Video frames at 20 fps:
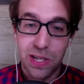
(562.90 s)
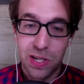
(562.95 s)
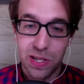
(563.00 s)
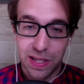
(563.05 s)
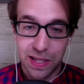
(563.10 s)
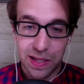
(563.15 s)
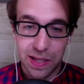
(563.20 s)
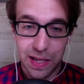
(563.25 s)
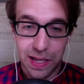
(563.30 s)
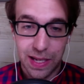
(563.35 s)

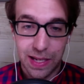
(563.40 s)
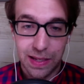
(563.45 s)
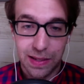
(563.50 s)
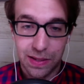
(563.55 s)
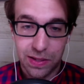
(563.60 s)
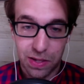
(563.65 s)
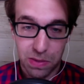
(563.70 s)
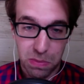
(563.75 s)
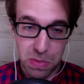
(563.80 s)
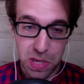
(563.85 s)
that they
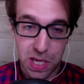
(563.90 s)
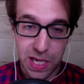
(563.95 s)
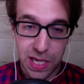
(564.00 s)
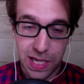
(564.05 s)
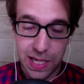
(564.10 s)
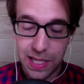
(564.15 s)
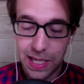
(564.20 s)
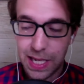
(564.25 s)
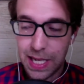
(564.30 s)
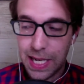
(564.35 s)

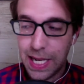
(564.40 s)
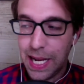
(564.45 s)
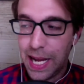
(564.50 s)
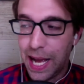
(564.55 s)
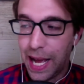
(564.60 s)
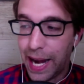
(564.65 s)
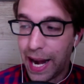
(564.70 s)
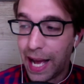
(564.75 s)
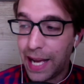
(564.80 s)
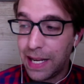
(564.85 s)
submitted,
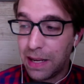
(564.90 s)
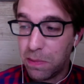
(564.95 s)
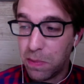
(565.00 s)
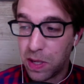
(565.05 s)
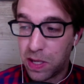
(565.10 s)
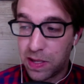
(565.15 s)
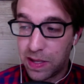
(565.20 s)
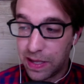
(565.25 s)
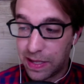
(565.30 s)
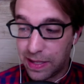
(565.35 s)
and I did
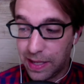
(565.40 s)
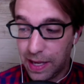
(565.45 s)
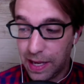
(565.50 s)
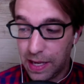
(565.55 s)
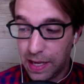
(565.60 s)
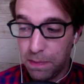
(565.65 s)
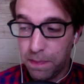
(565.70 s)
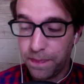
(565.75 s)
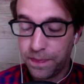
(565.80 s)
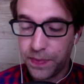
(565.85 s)
much the
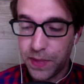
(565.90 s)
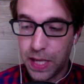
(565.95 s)
same.